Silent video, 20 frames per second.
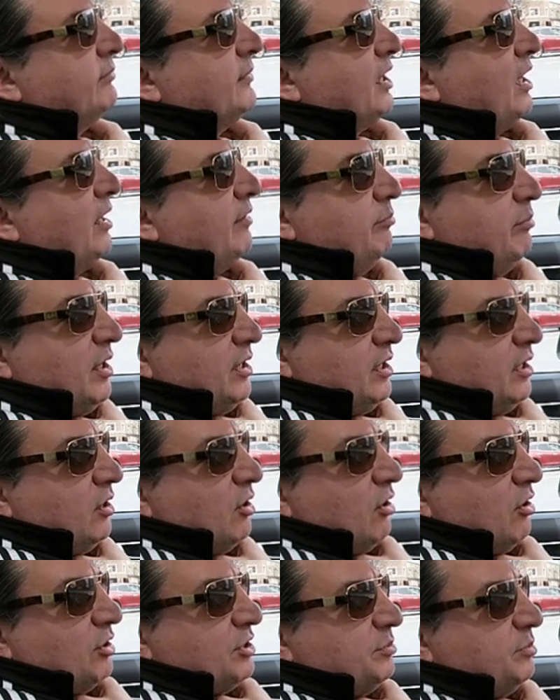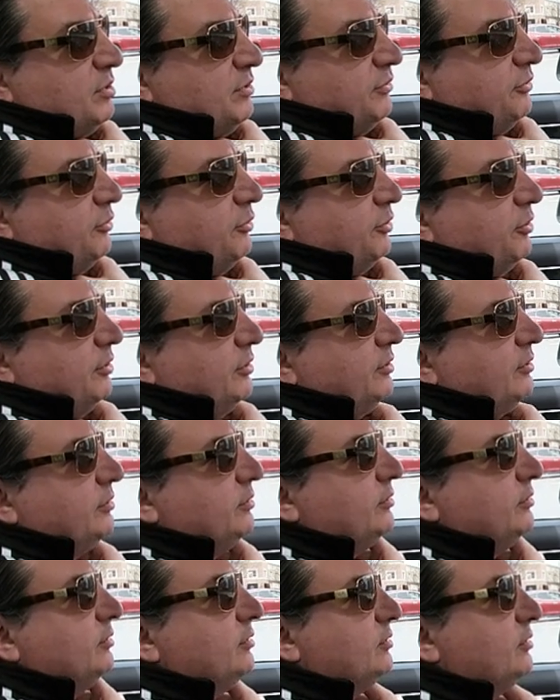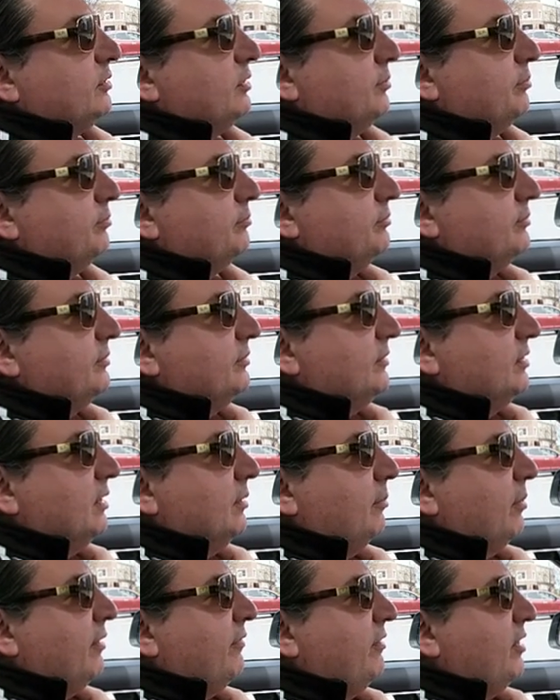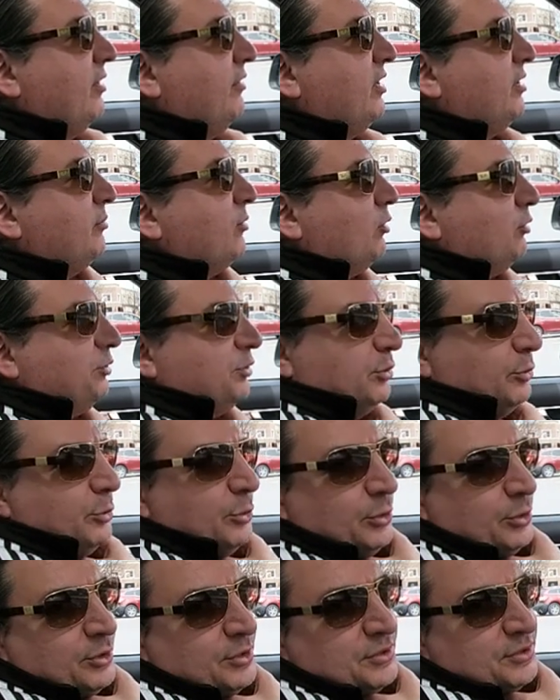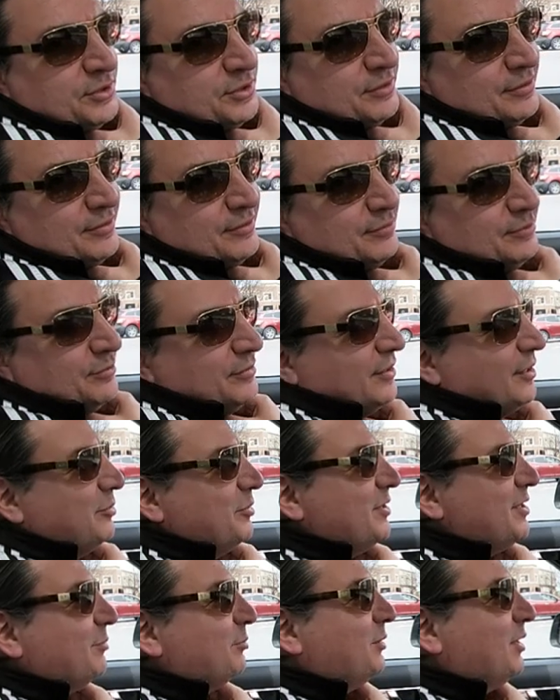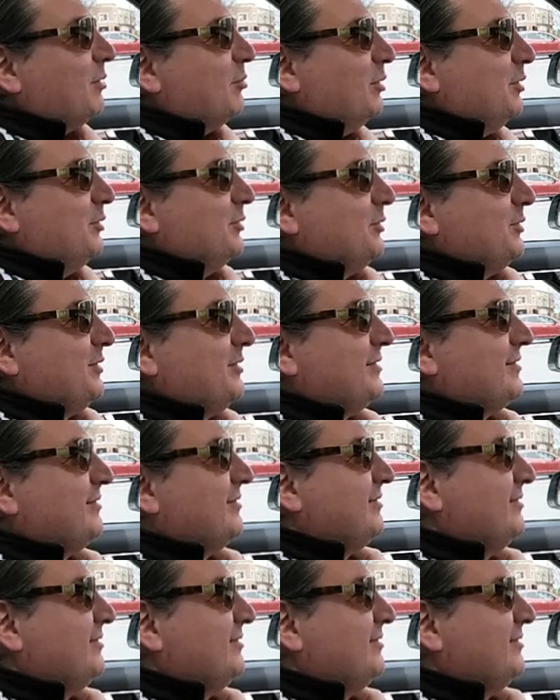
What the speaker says: had many cars before, the Bavarian Motor Works, the BMWs,